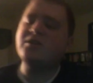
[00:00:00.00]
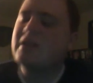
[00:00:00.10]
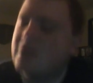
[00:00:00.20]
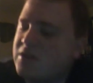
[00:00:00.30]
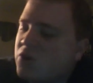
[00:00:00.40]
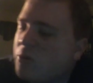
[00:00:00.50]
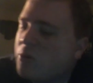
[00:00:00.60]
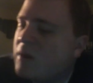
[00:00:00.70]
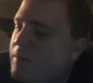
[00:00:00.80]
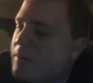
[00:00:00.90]
think that so
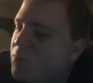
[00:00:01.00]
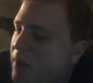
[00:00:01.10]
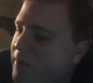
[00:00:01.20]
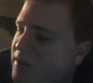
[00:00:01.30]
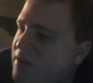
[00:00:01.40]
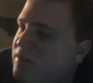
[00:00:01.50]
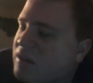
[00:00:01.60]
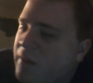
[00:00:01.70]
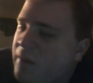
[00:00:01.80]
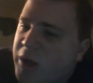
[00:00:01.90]
many people come into
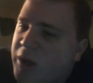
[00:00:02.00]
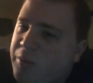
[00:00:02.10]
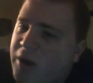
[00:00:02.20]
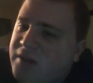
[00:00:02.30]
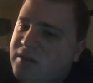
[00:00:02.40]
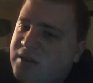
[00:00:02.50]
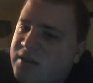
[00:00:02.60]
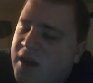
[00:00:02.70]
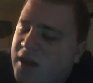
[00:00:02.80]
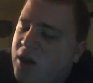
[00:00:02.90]
Celebrity Apprentice
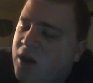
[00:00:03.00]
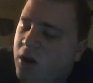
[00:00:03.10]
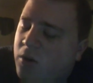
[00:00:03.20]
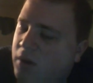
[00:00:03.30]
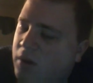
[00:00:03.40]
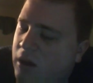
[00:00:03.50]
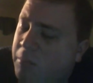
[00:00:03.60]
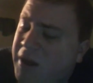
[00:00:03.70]
saying, my